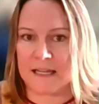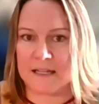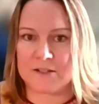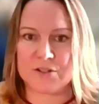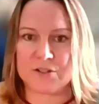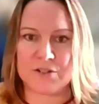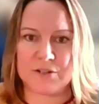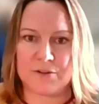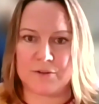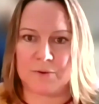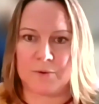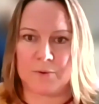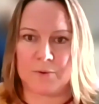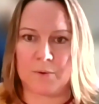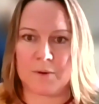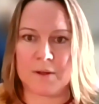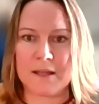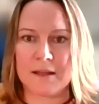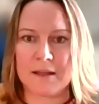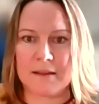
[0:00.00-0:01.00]

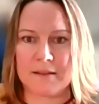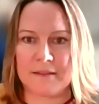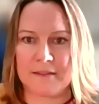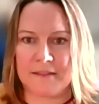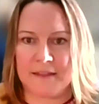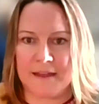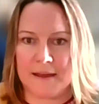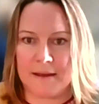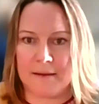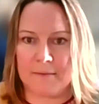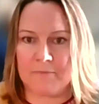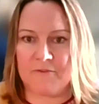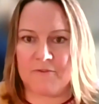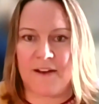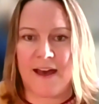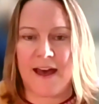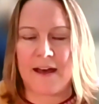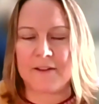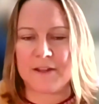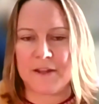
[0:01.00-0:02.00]
into the
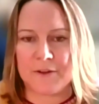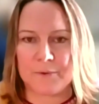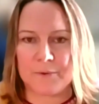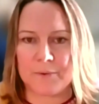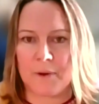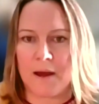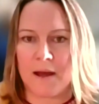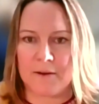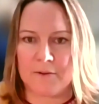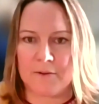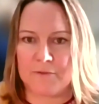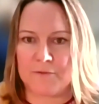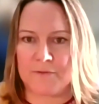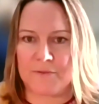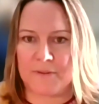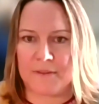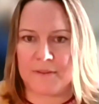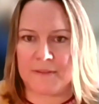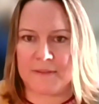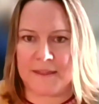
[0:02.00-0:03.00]
value of
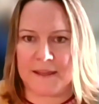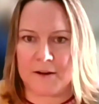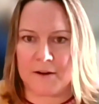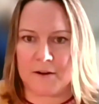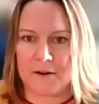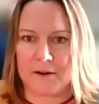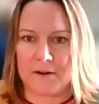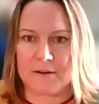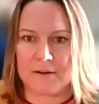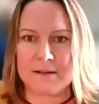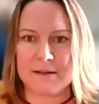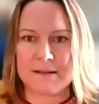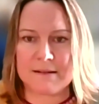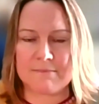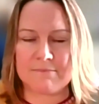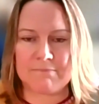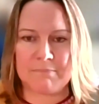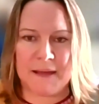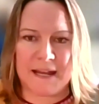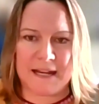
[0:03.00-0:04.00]
their
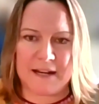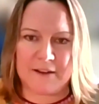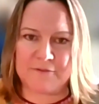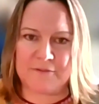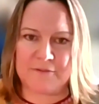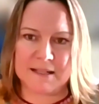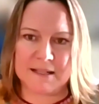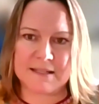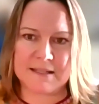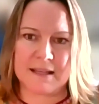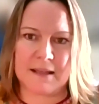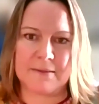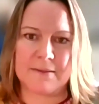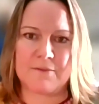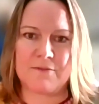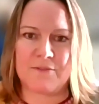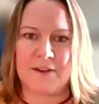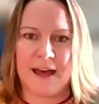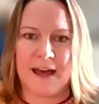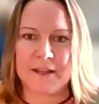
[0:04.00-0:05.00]
benefits and the
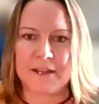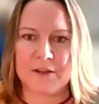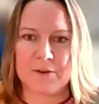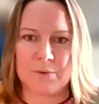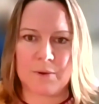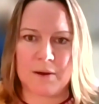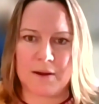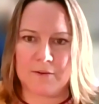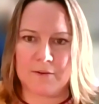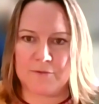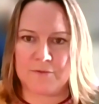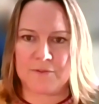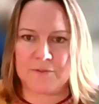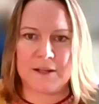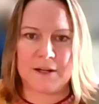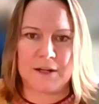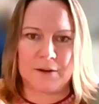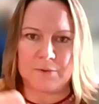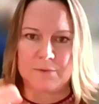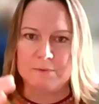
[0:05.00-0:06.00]
value of,
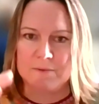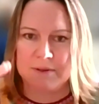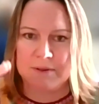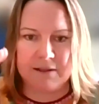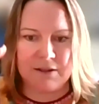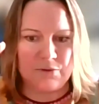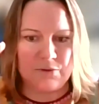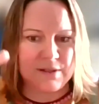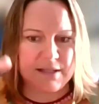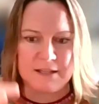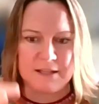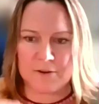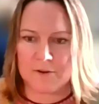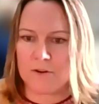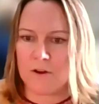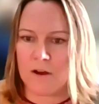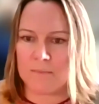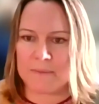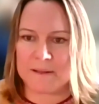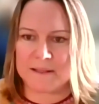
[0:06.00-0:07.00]
you see your
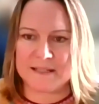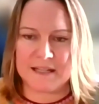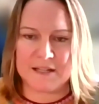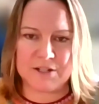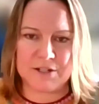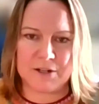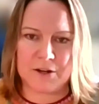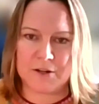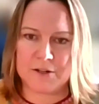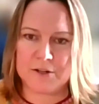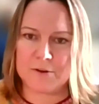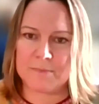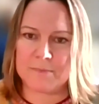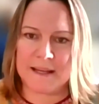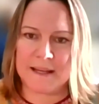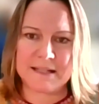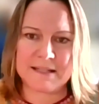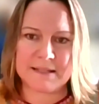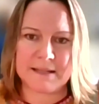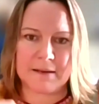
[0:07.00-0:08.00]
compensation on your
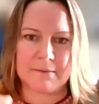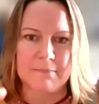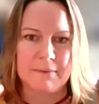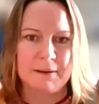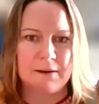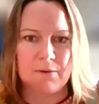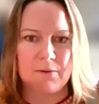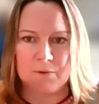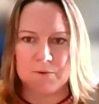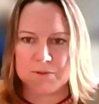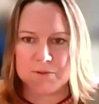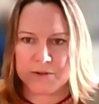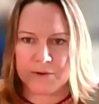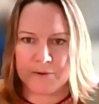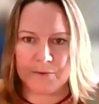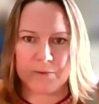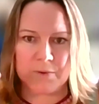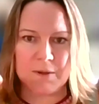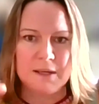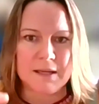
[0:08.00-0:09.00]
pay stub, but
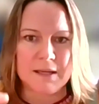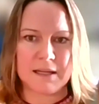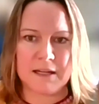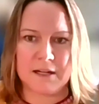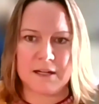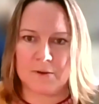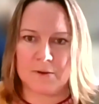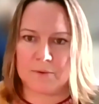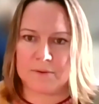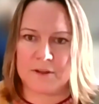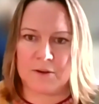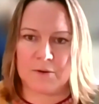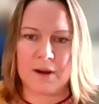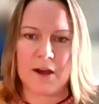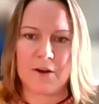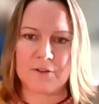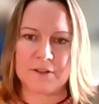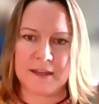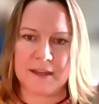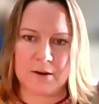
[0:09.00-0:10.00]
also, your
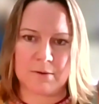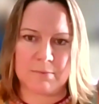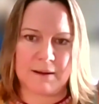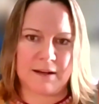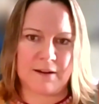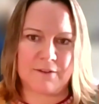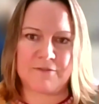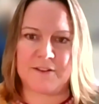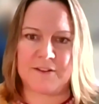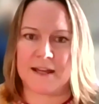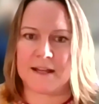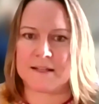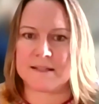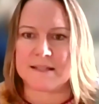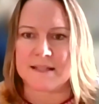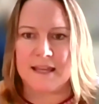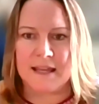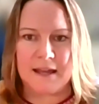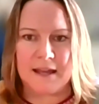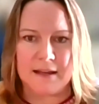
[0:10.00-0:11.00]
healthcare benefits
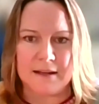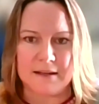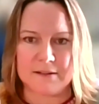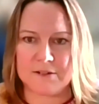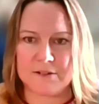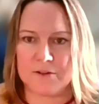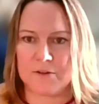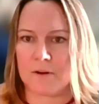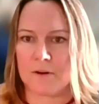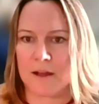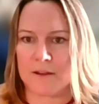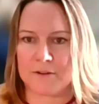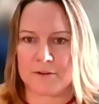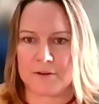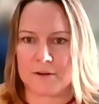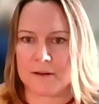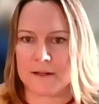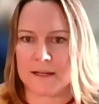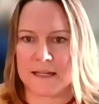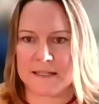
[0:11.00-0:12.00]
and your
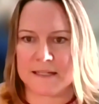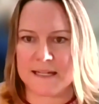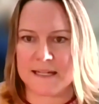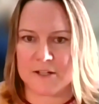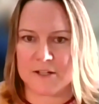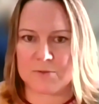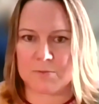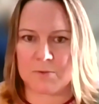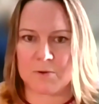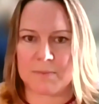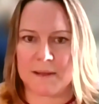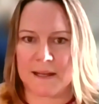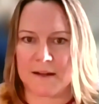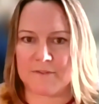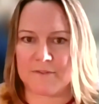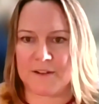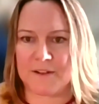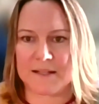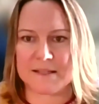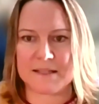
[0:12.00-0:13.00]
other intangible
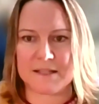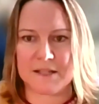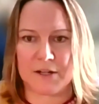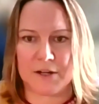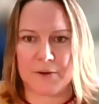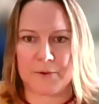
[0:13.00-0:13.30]
benefits. We